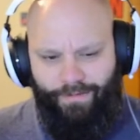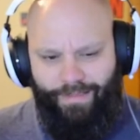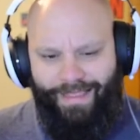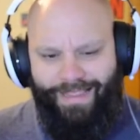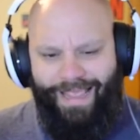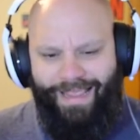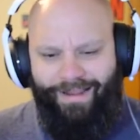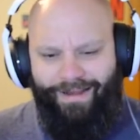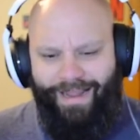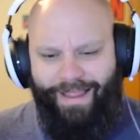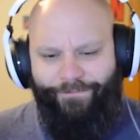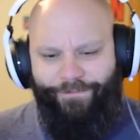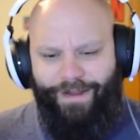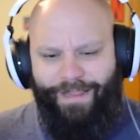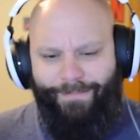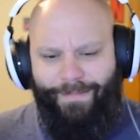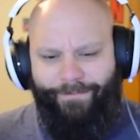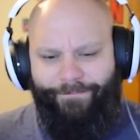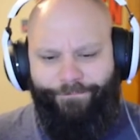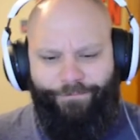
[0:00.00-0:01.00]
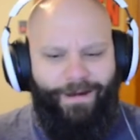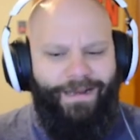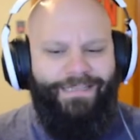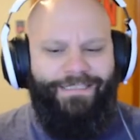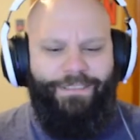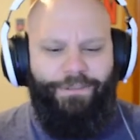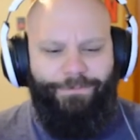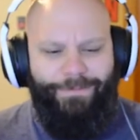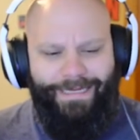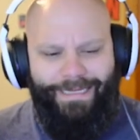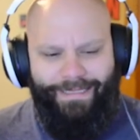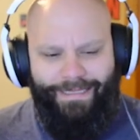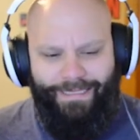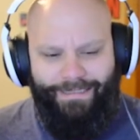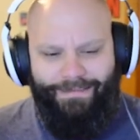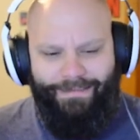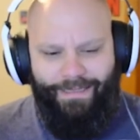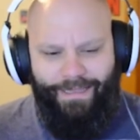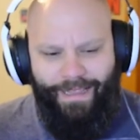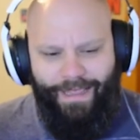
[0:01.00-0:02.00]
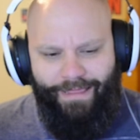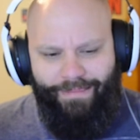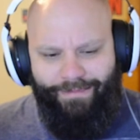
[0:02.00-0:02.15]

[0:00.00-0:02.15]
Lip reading: Like I could ever get my friends to read this.